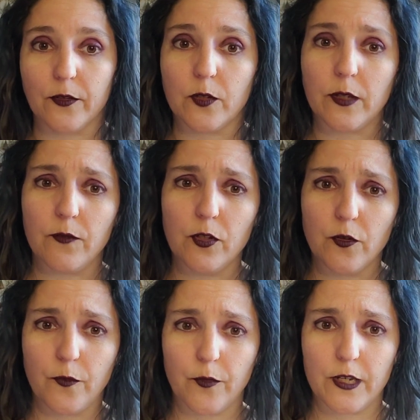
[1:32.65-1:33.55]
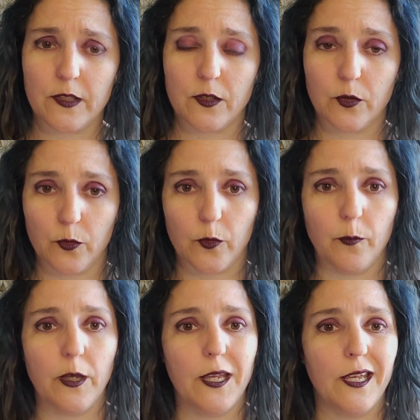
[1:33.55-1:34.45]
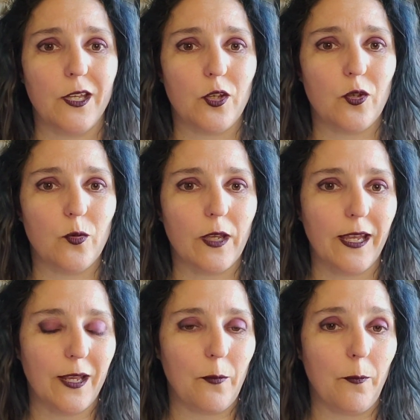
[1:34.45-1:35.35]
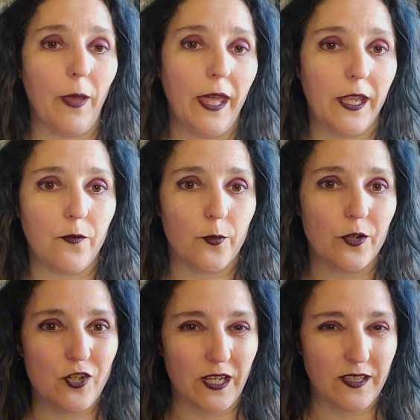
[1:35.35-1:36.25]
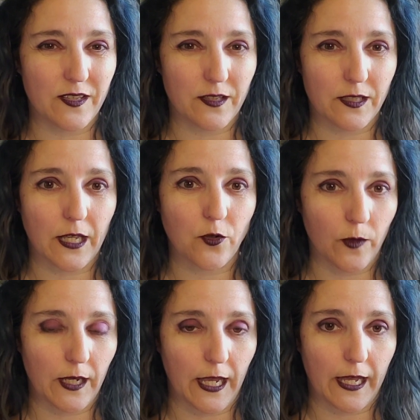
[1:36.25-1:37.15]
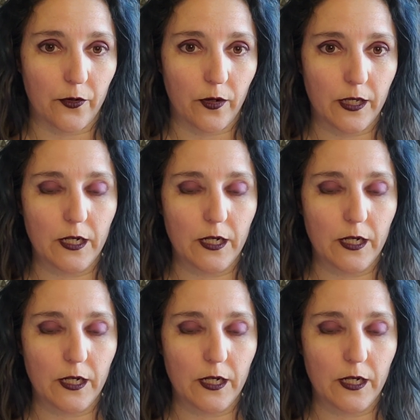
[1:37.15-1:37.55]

So even your free Zoom, you can pay for just the scheduling add-on